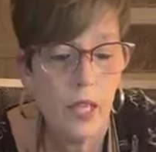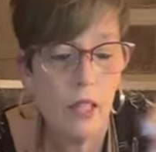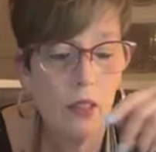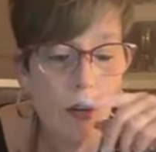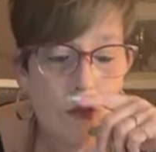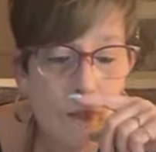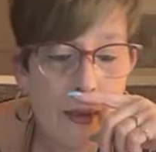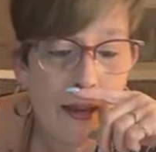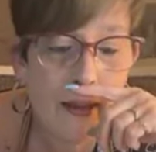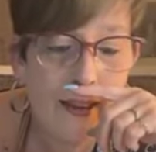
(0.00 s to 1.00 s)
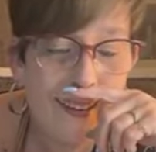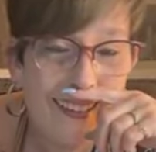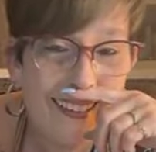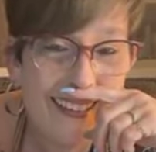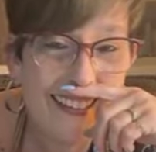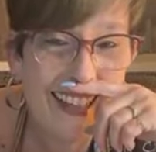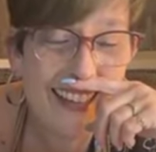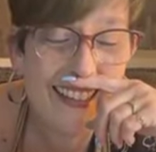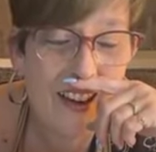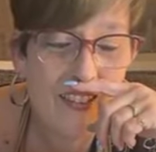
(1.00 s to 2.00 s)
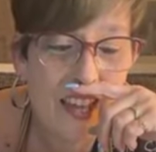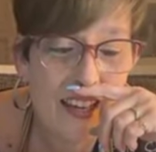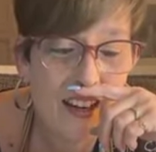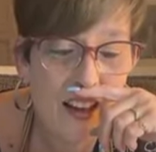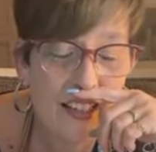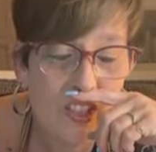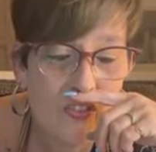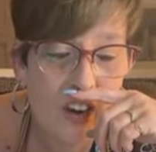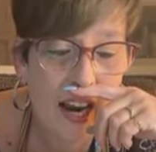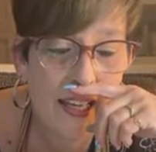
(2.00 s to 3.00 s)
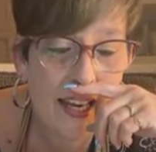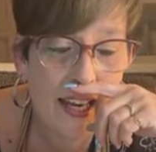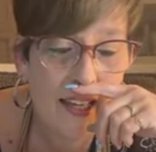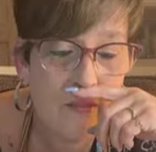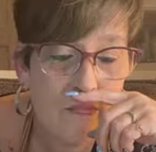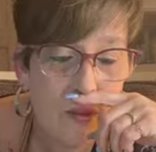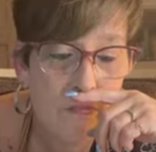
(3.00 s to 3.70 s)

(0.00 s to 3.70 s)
Hello, Rebecca. I know, thank God it's Friday.